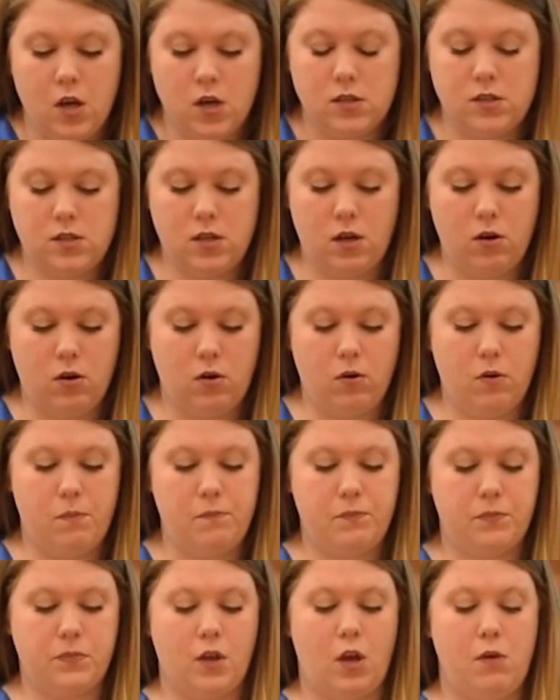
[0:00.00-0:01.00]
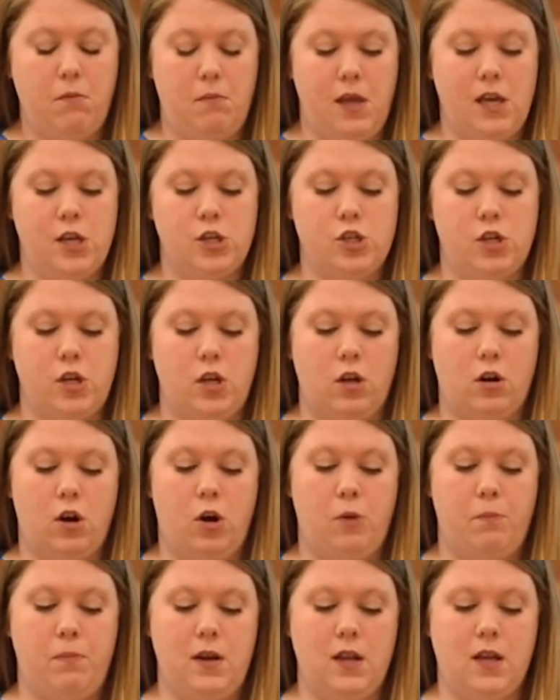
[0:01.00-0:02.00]
So make sure you're
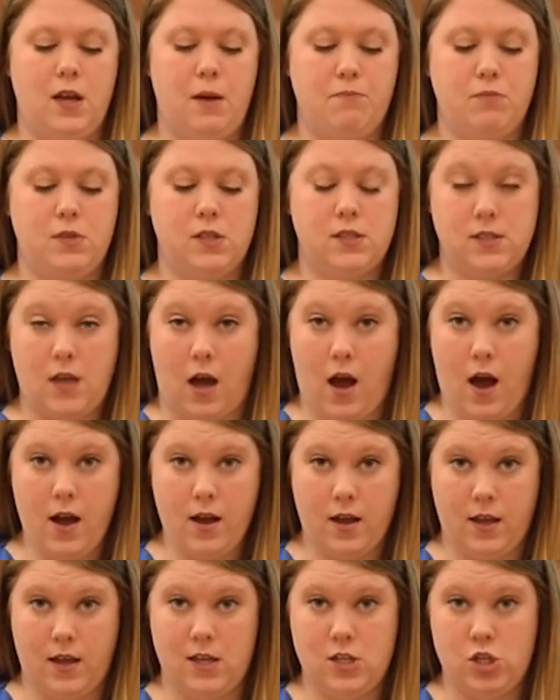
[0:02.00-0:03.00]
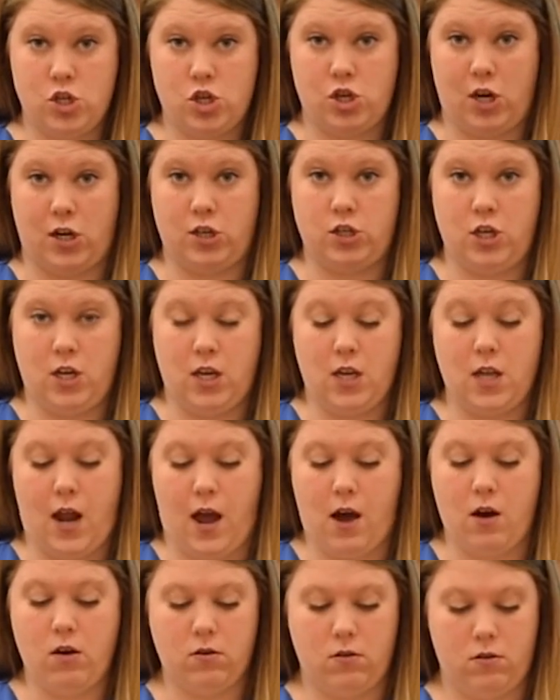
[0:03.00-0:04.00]
opening up the sock and stretching it
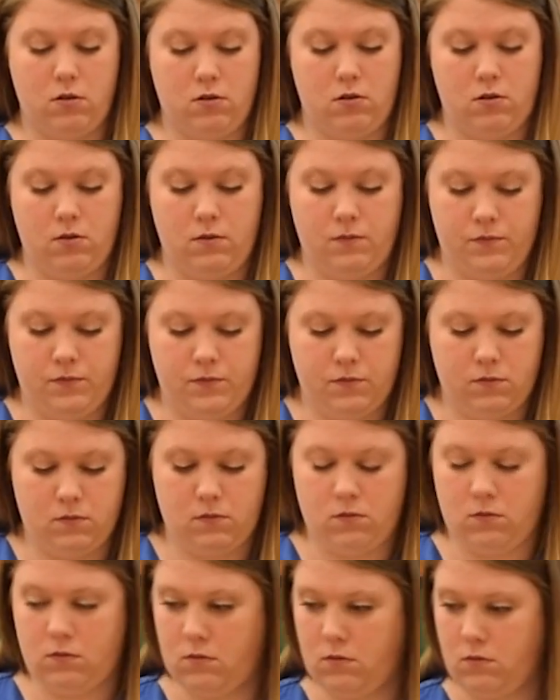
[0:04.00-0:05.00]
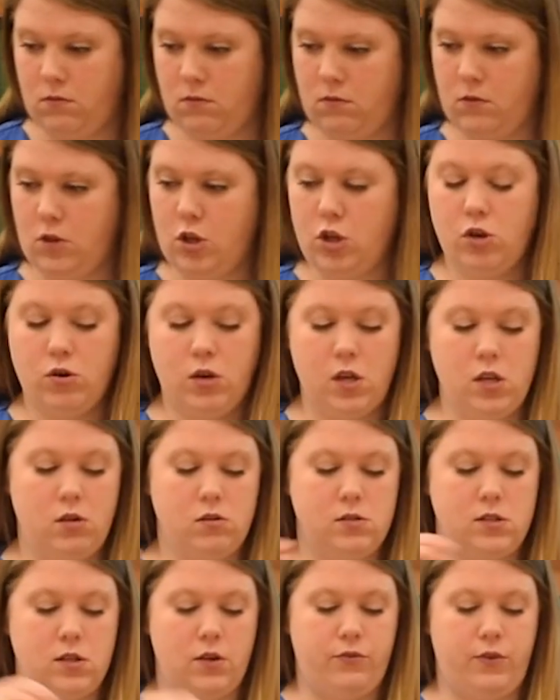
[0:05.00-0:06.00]
out. You can
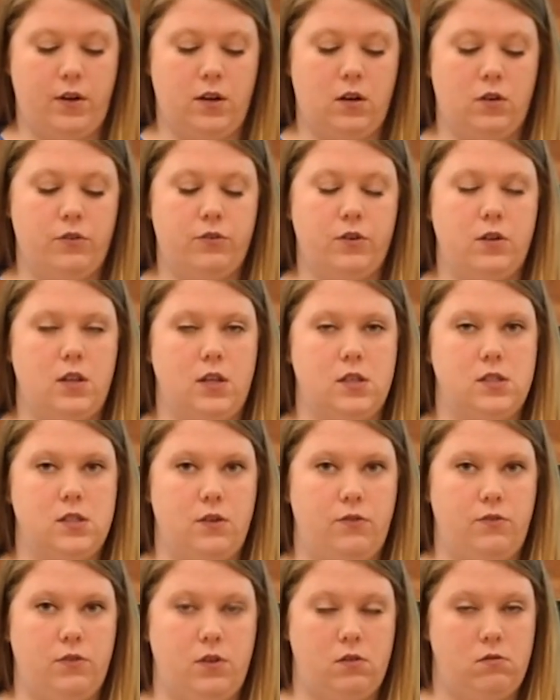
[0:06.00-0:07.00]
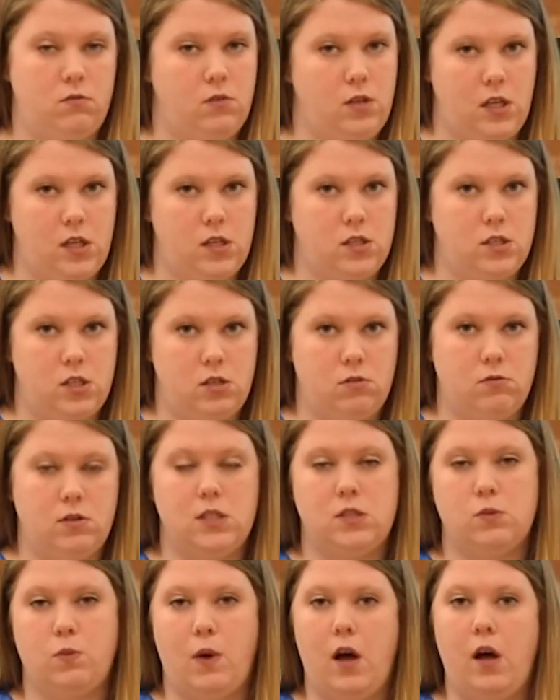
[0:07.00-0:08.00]
use a funnel for this if you need to
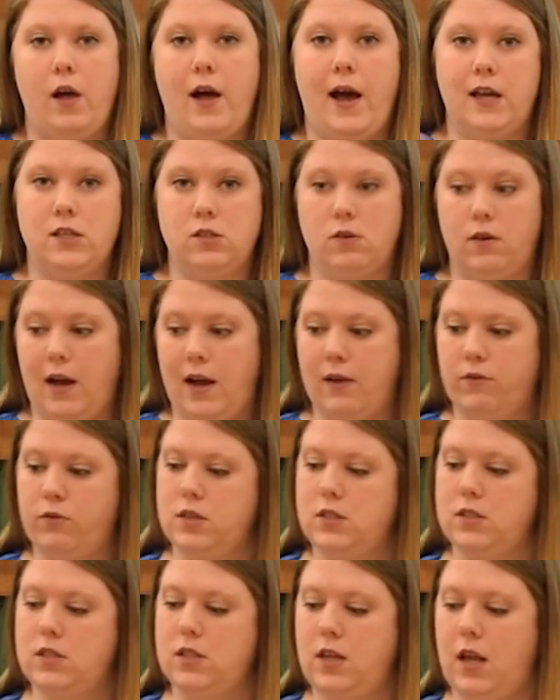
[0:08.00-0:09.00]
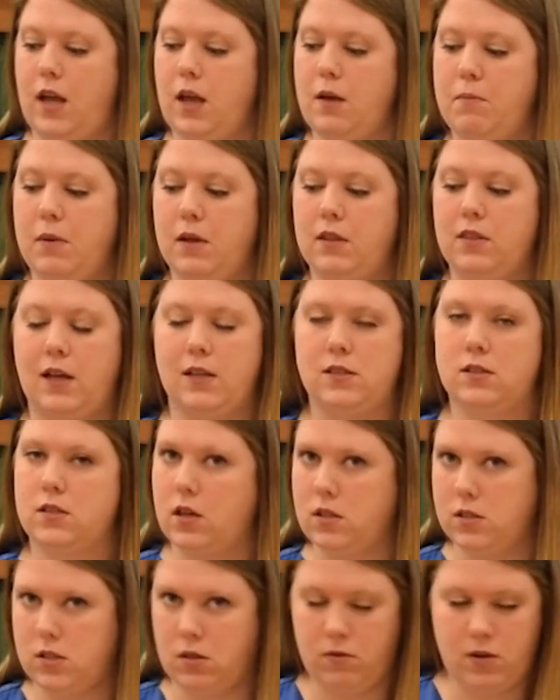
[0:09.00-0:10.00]
as well. I don't have one today, but that's
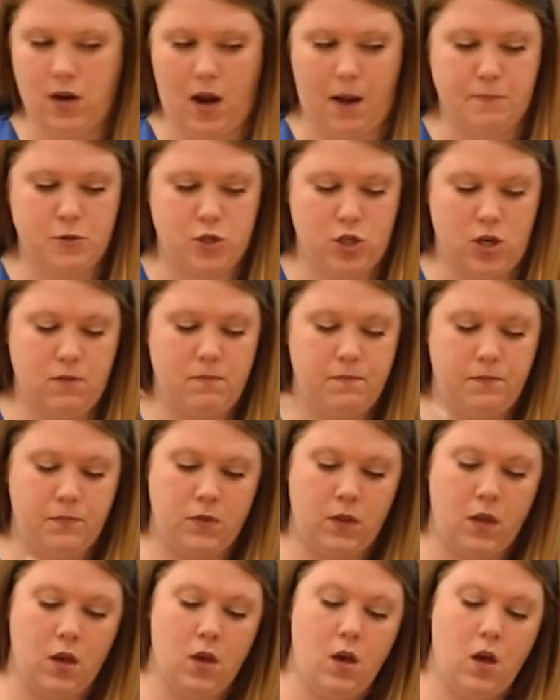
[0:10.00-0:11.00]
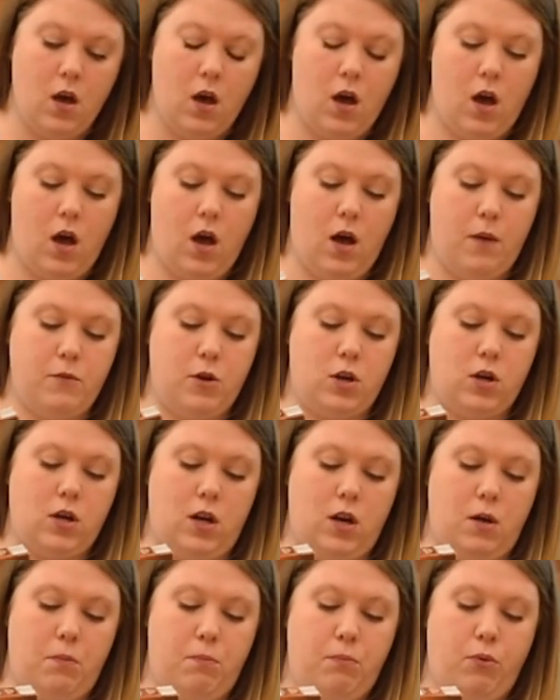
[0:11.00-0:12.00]
also an option. You're
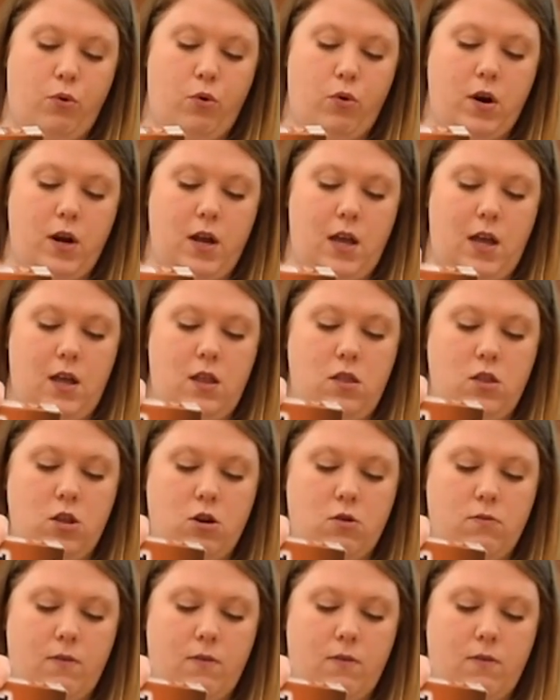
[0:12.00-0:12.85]
going to pour in your